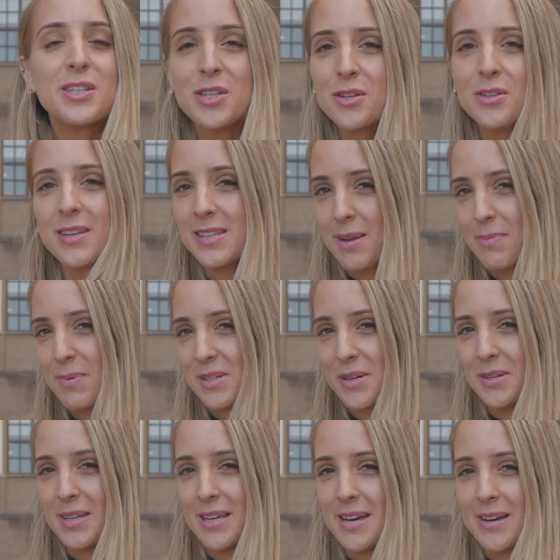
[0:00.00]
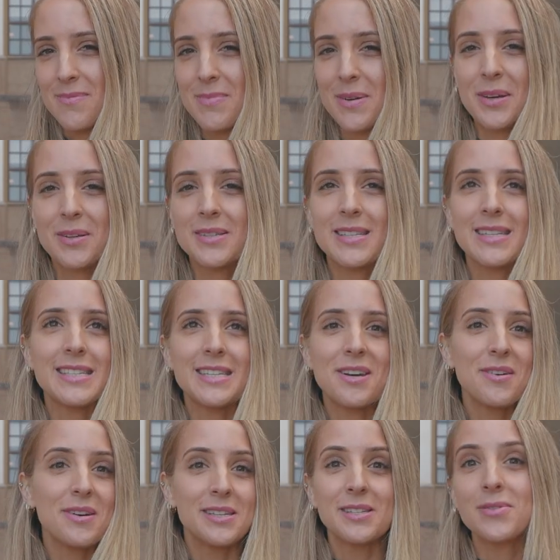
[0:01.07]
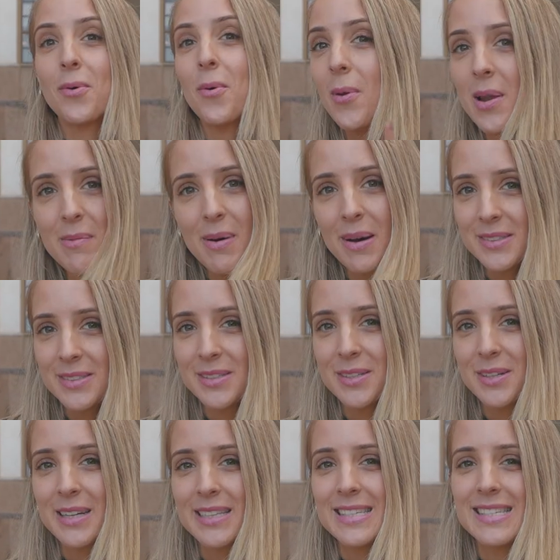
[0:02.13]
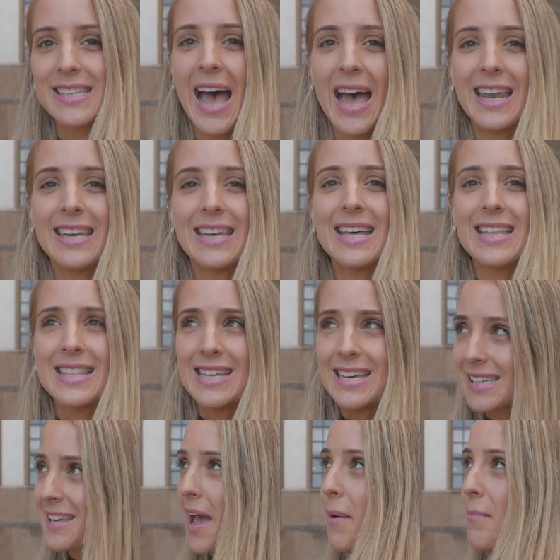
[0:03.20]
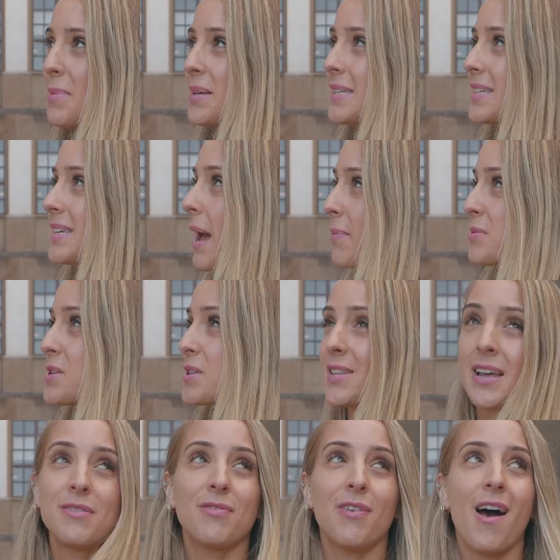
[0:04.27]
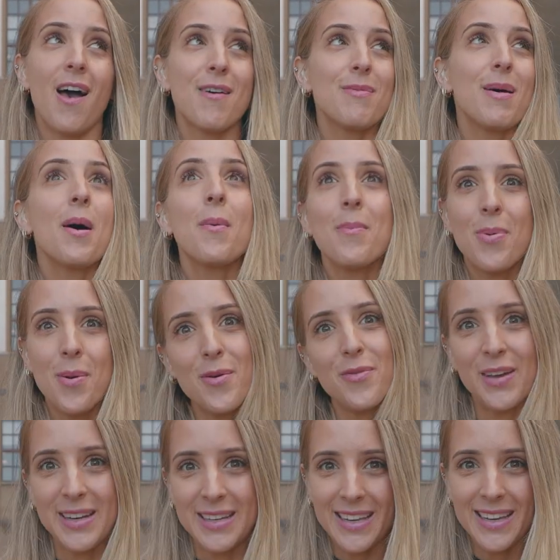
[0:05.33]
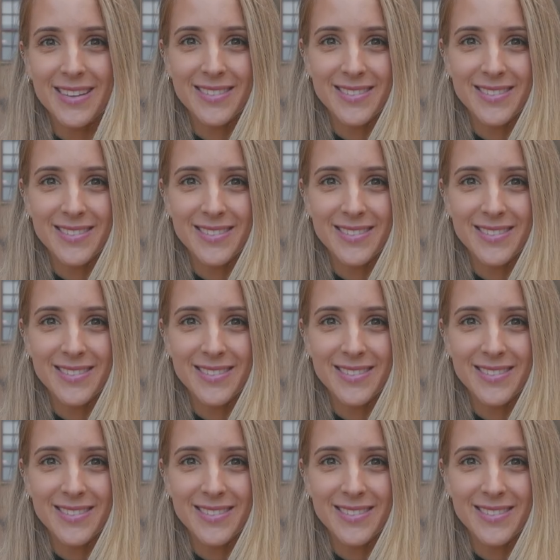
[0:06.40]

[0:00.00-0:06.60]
shoot this episode here because the series is all about students and this campus captures that vibe perfectly.